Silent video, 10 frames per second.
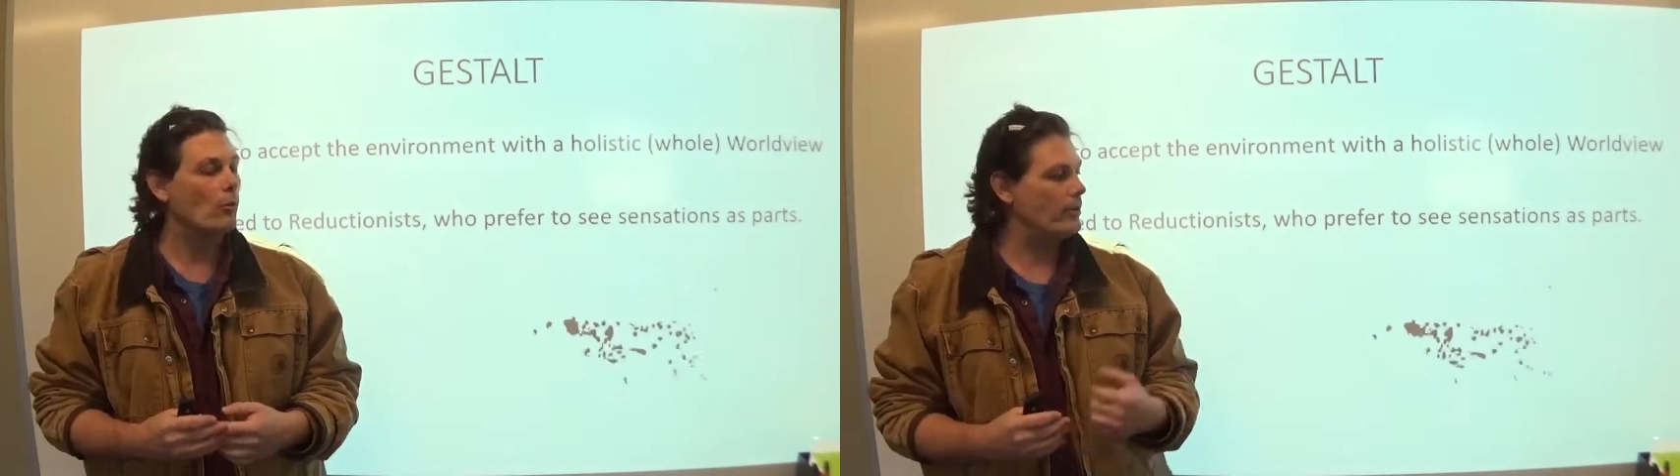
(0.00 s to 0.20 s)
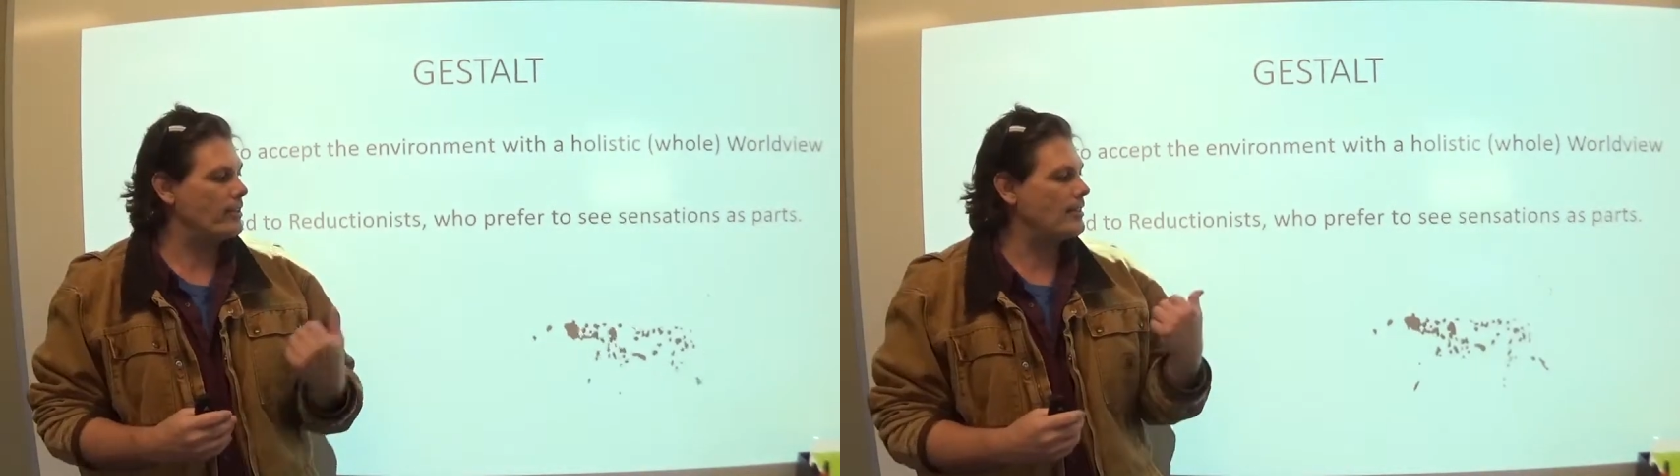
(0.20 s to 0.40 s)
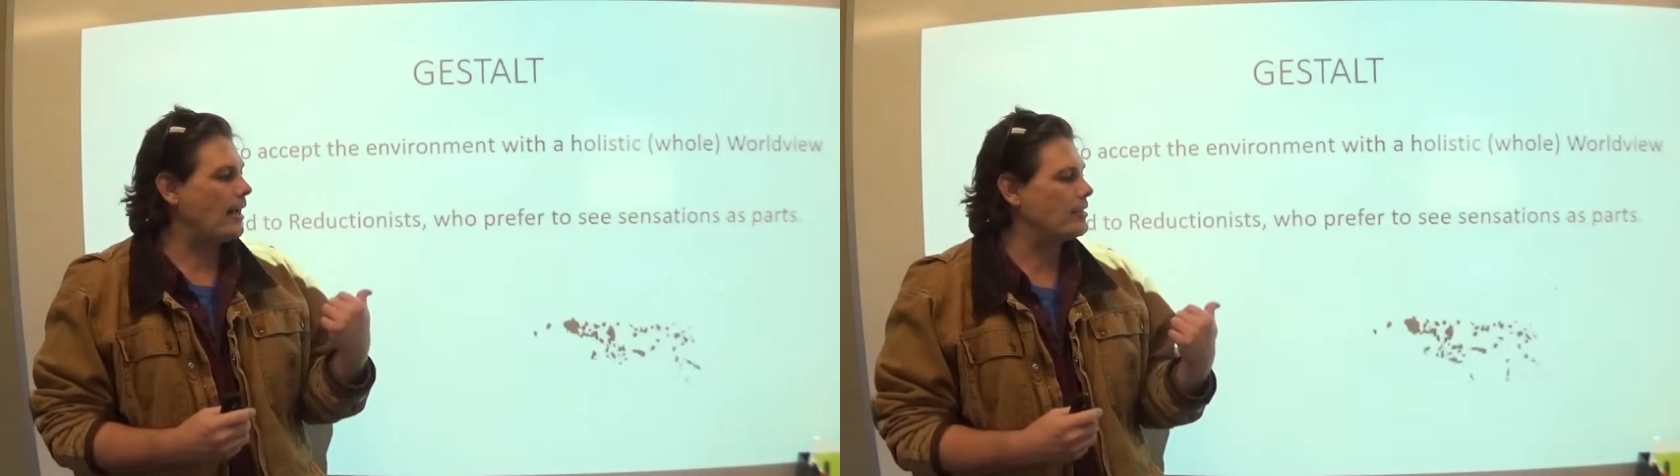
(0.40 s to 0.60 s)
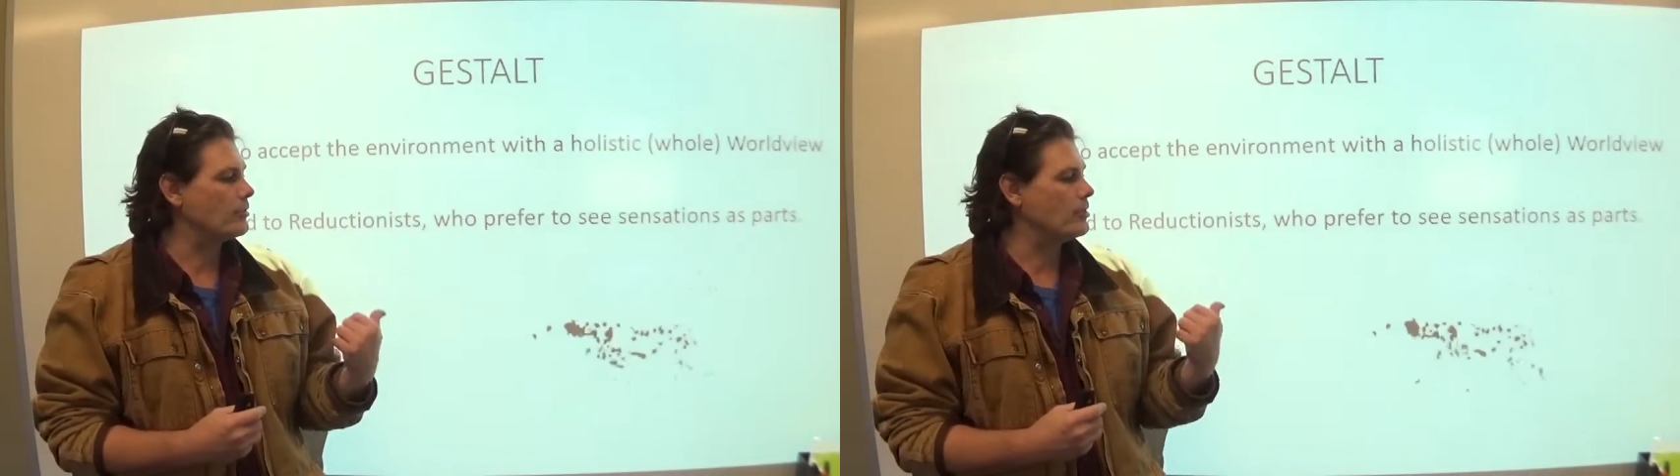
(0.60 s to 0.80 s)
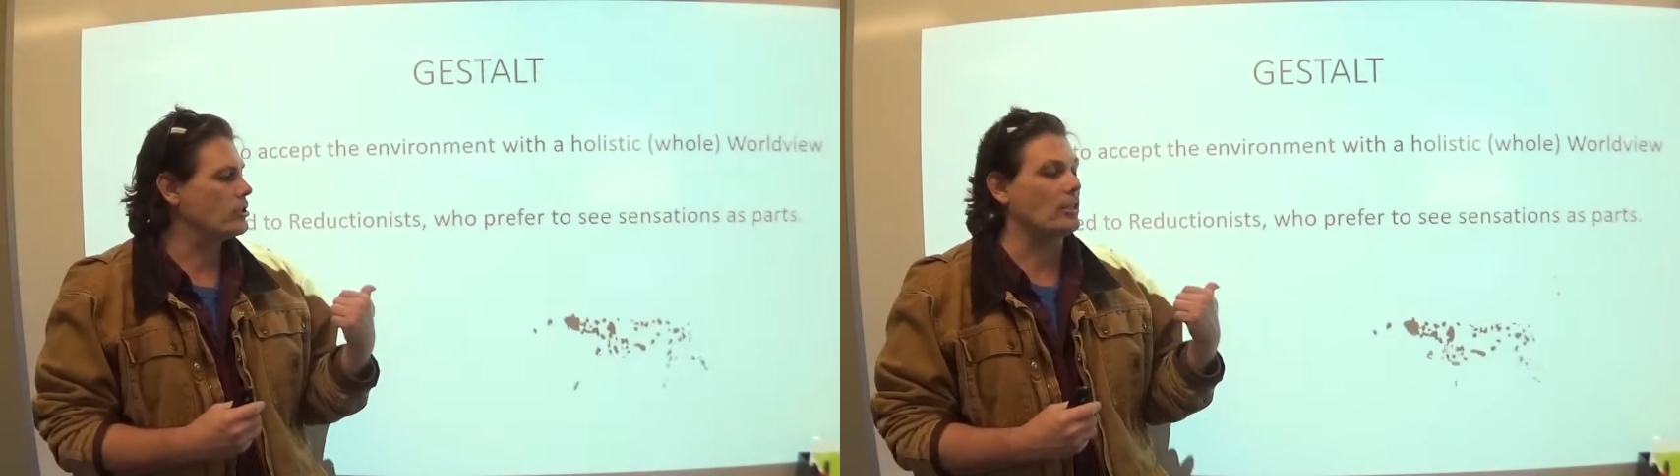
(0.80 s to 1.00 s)
where the dots
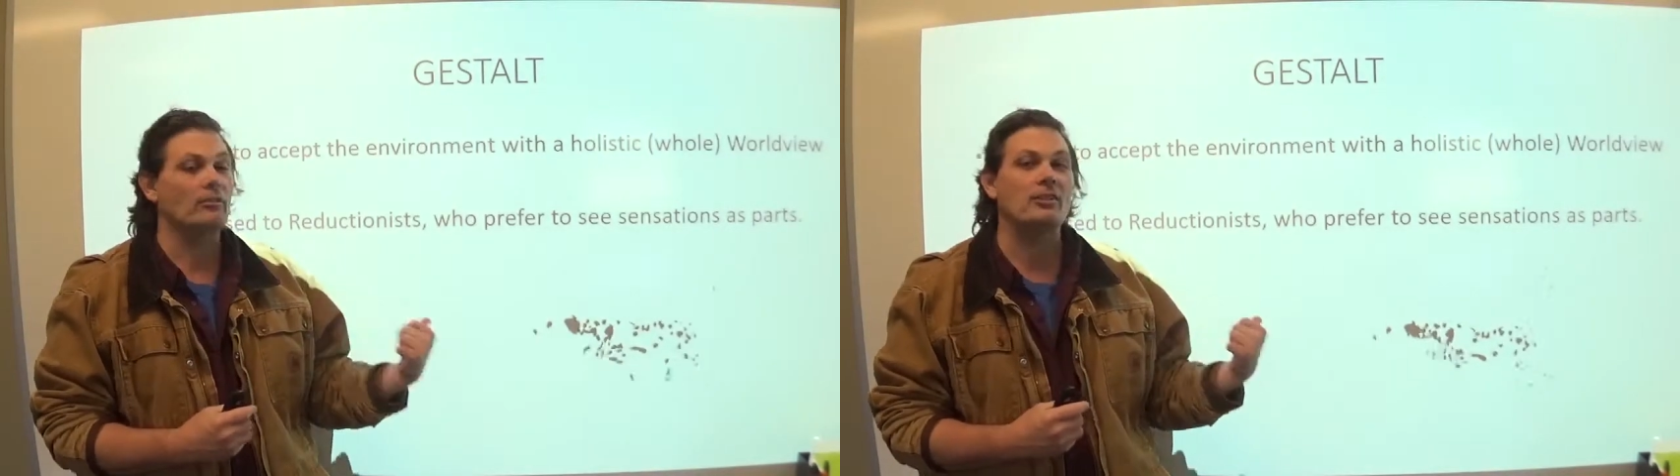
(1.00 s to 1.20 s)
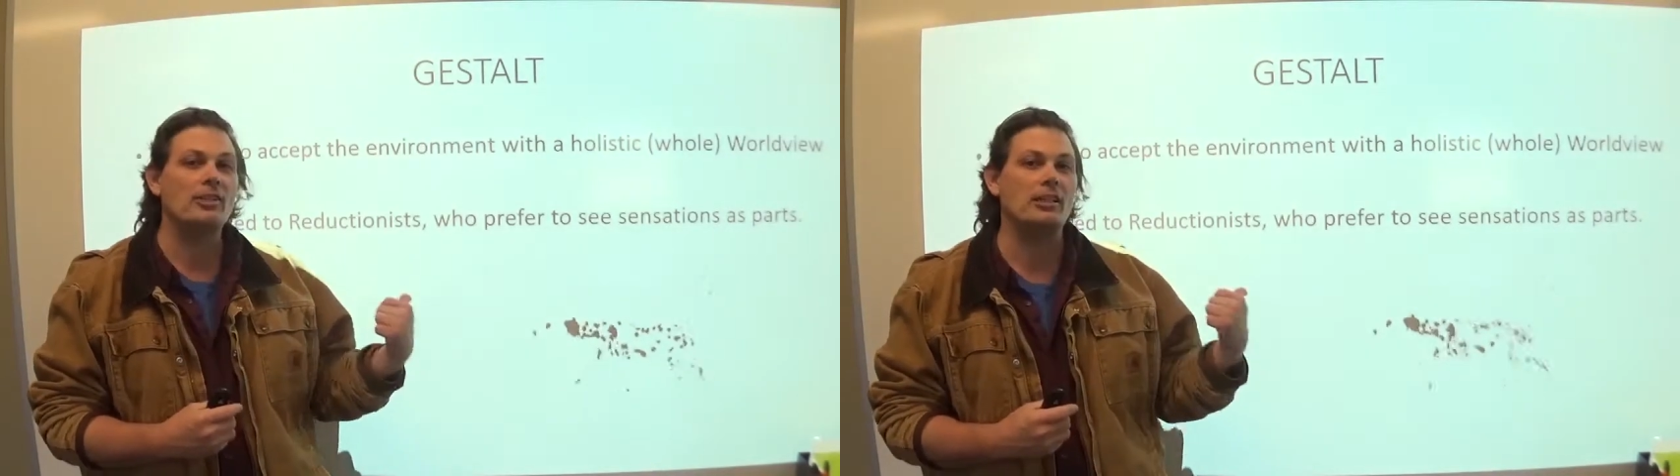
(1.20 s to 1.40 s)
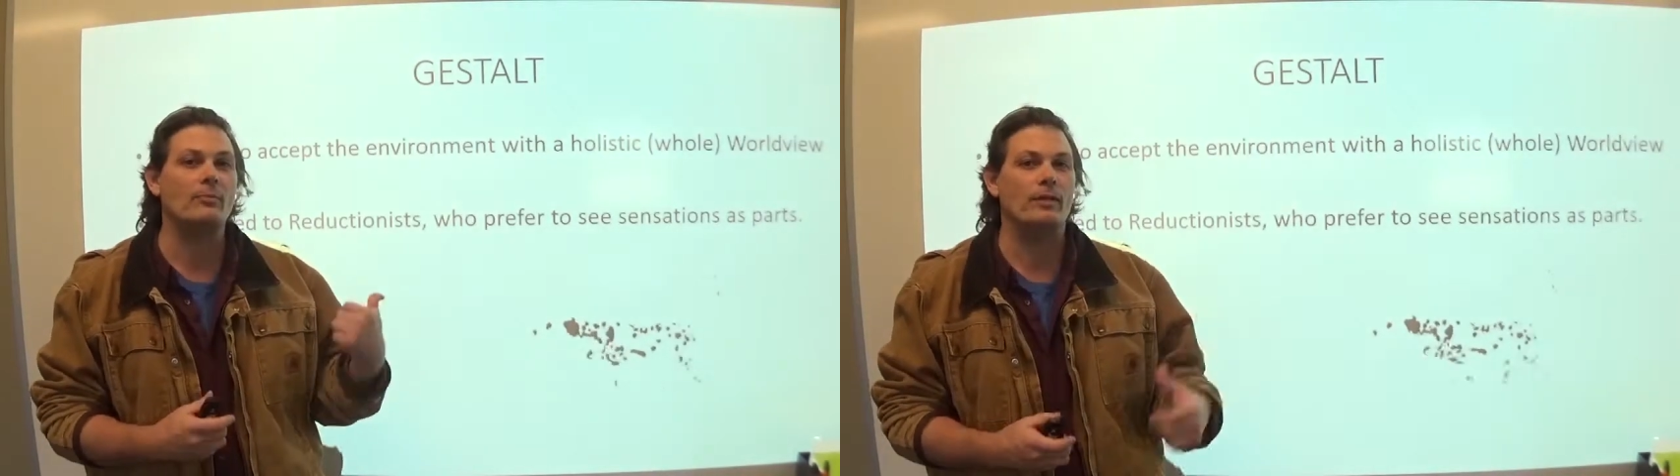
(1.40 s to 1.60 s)
are in just a little